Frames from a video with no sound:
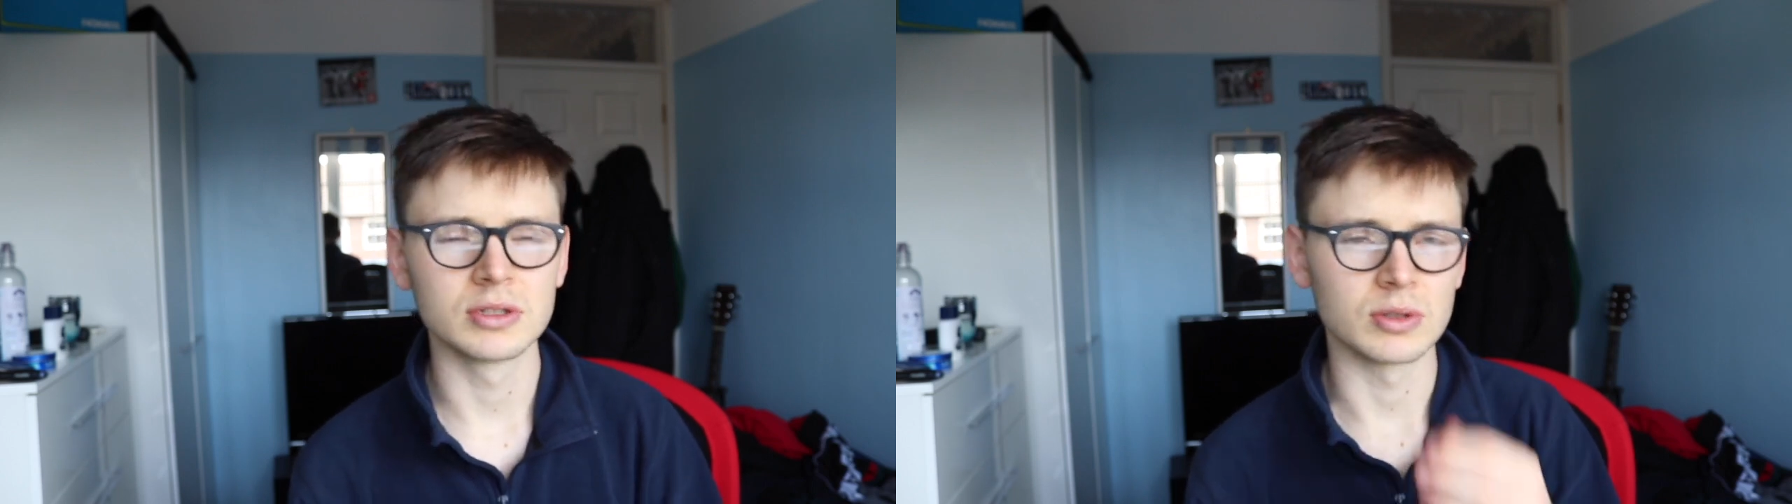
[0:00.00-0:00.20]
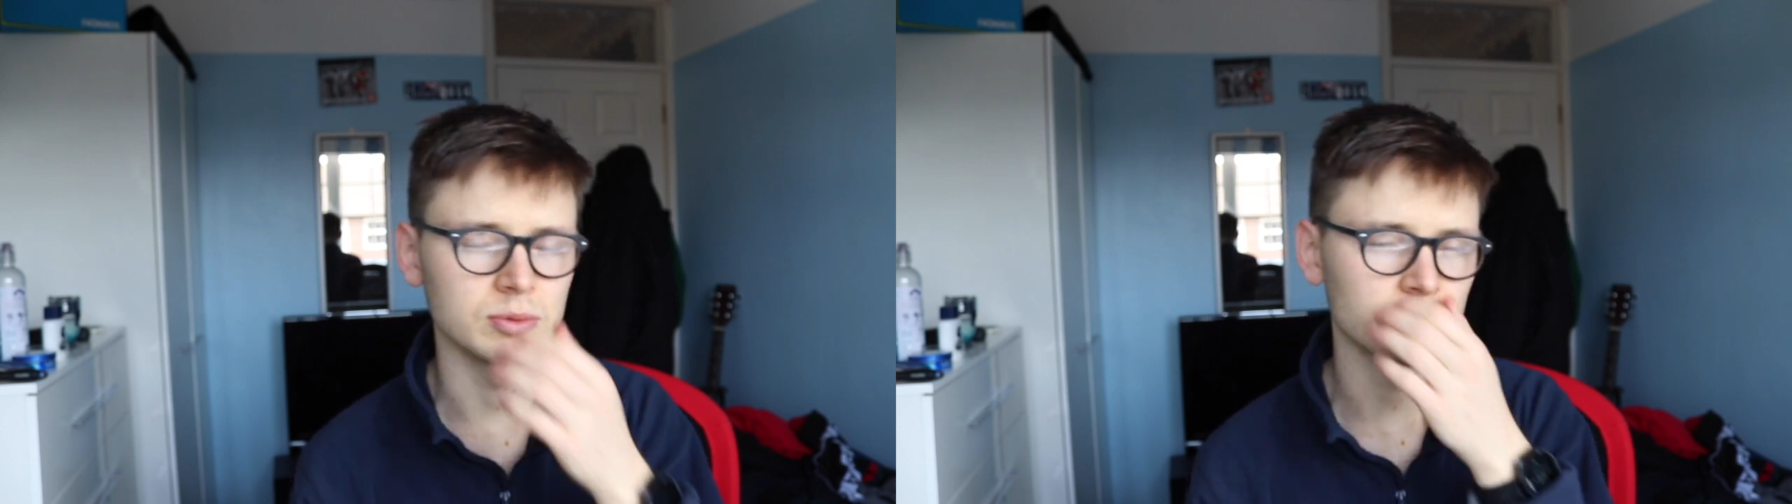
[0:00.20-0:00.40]

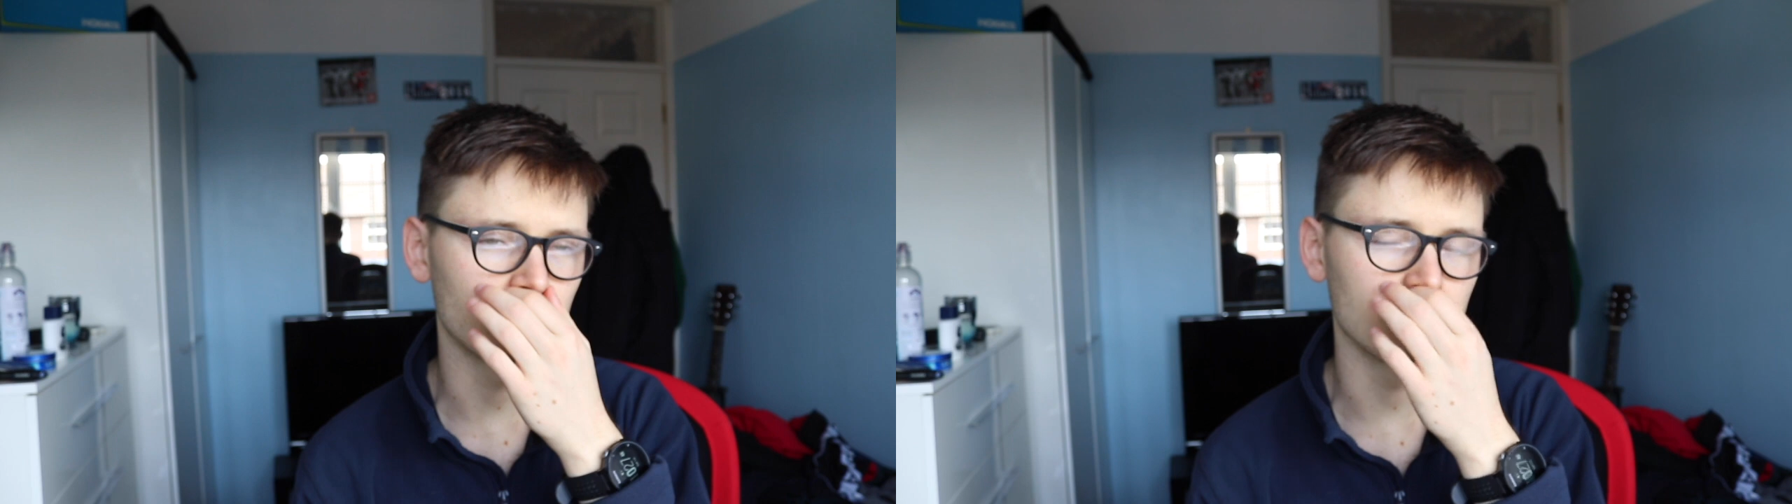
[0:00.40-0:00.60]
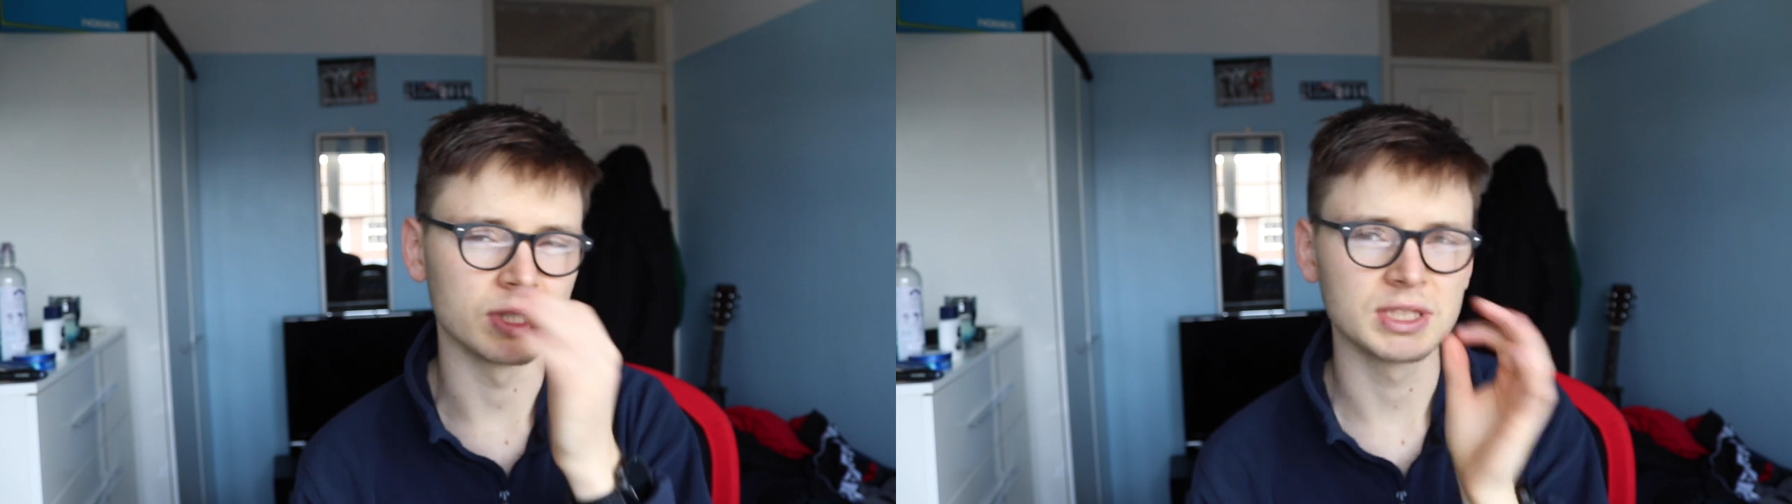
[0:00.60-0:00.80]
so I'm
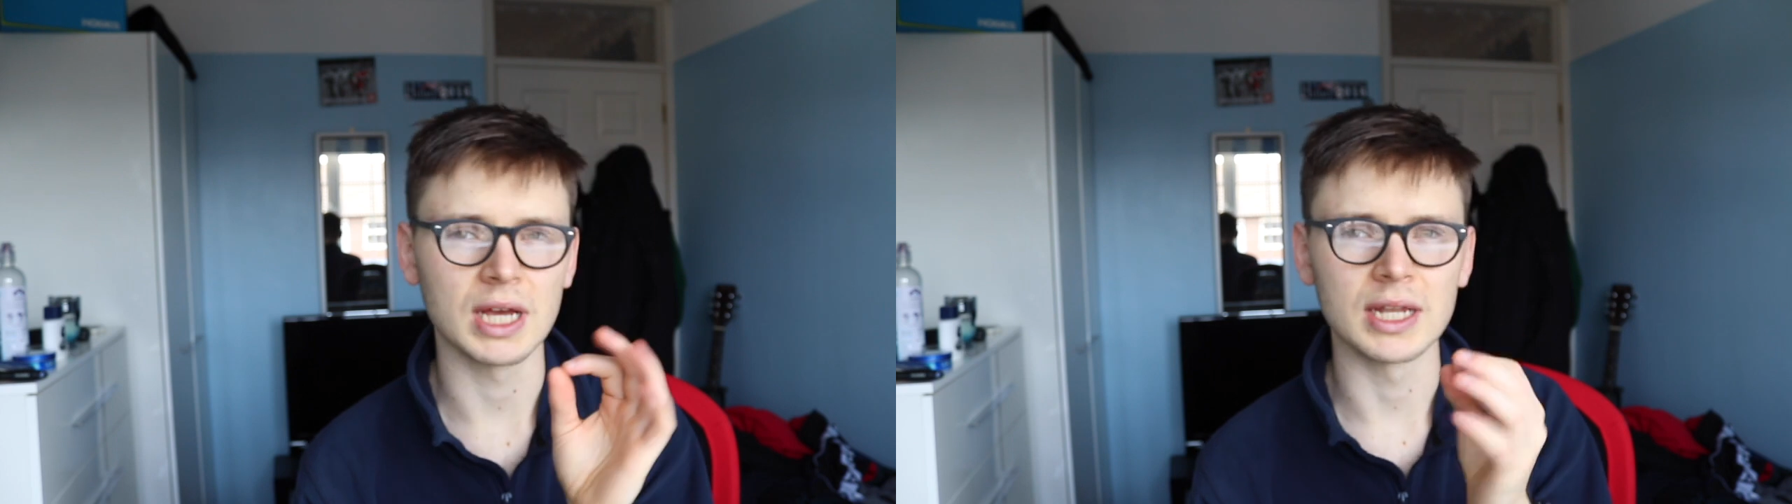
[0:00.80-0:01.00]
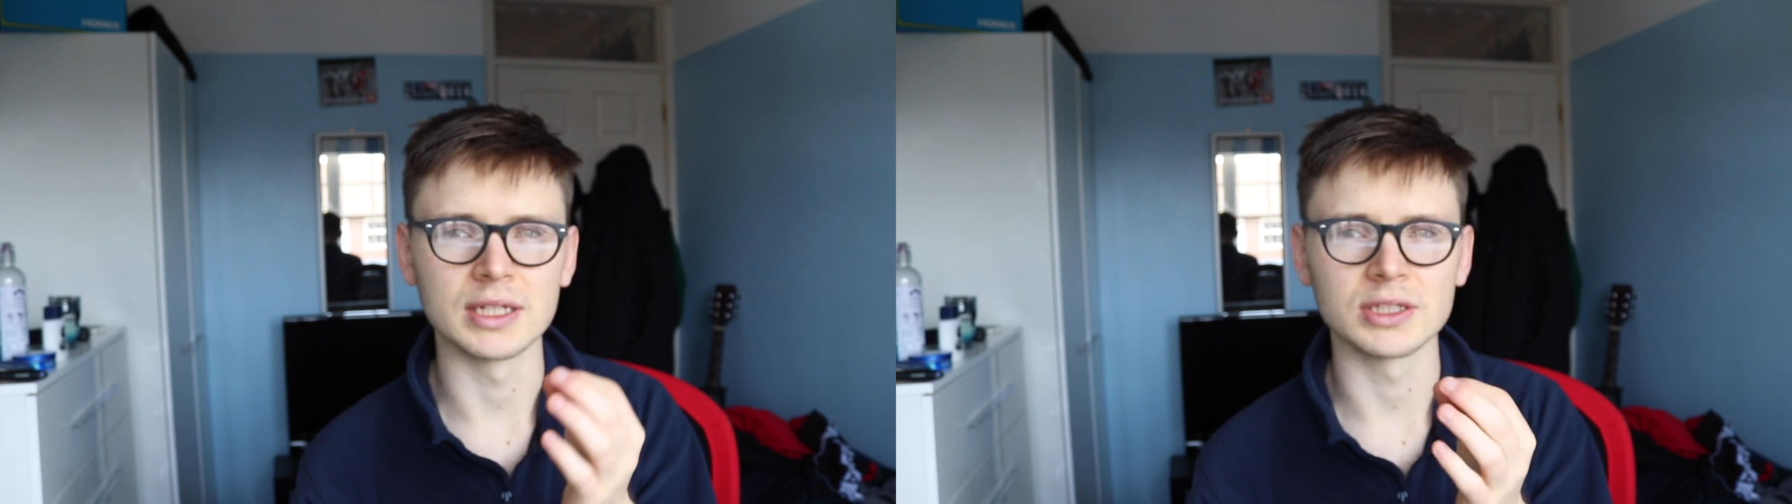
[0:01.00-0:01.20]
swapping my
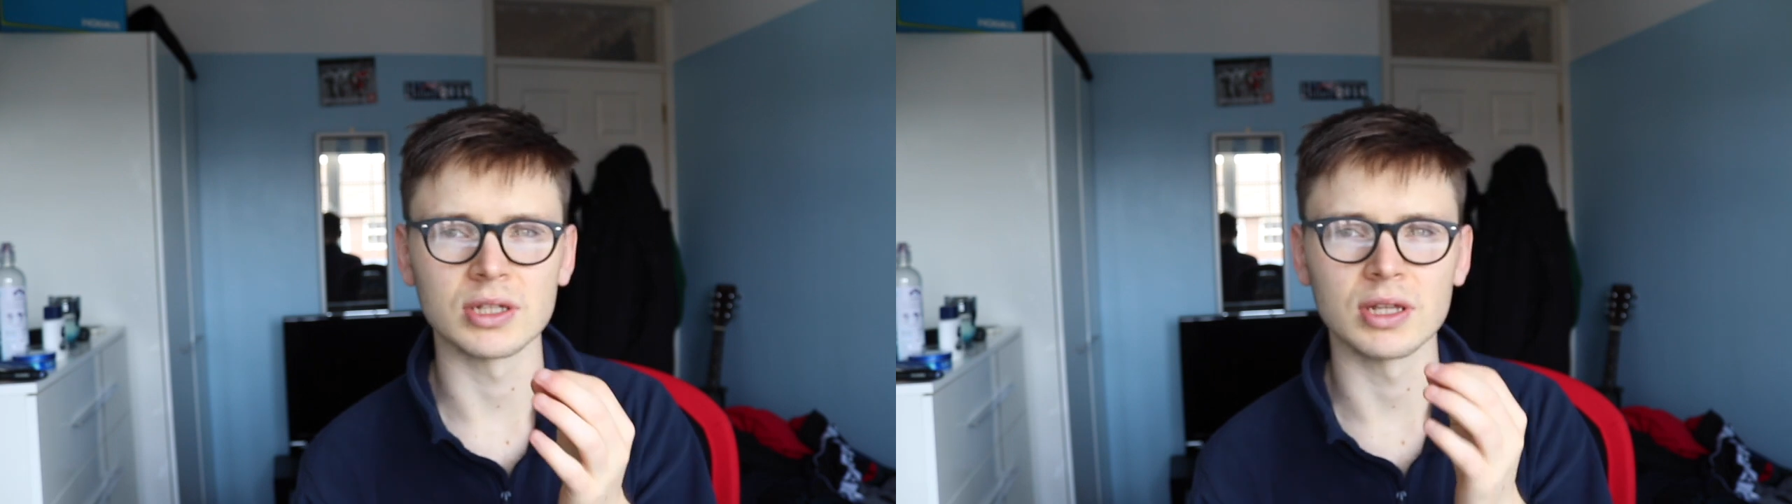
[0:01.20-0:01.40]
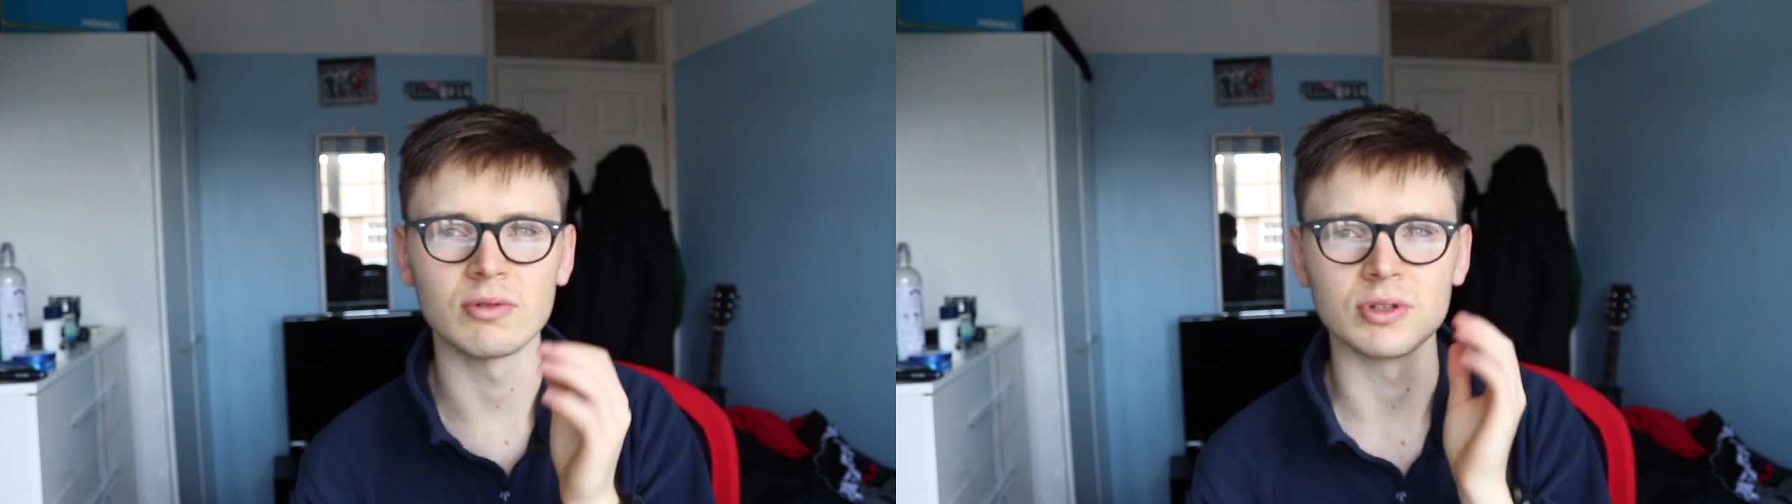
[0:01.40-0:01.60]
Saturday and
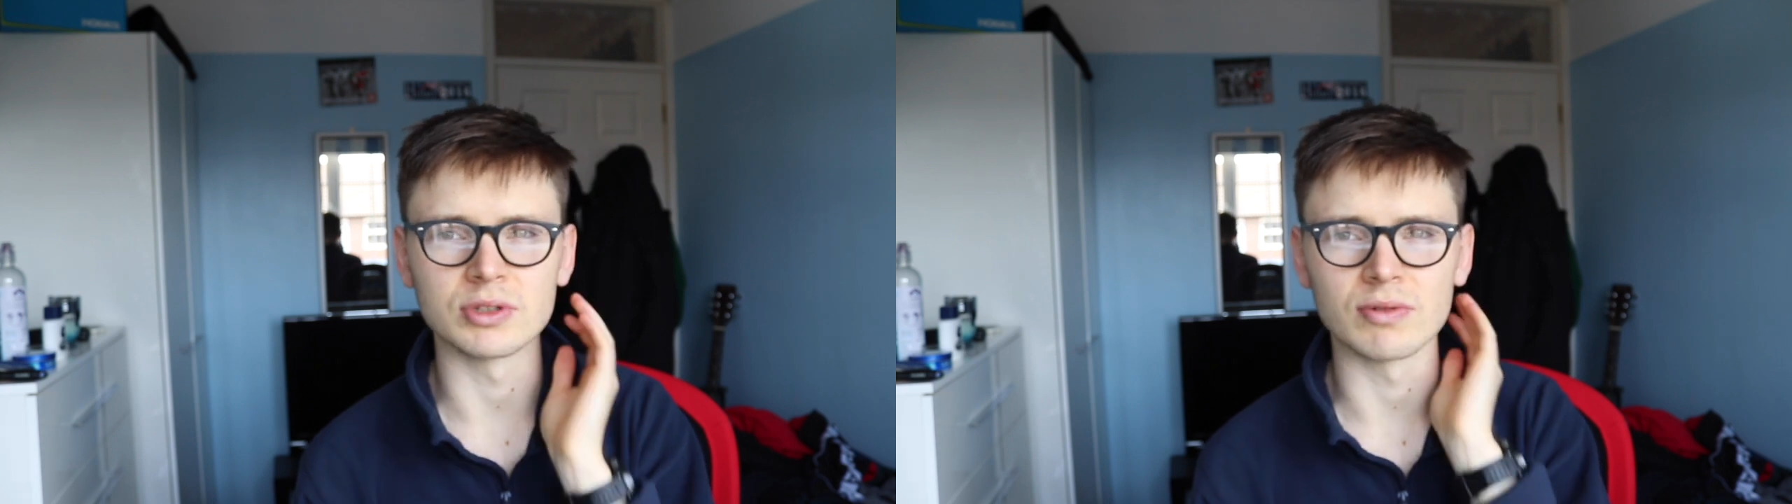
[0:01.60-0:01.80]
Sunday runs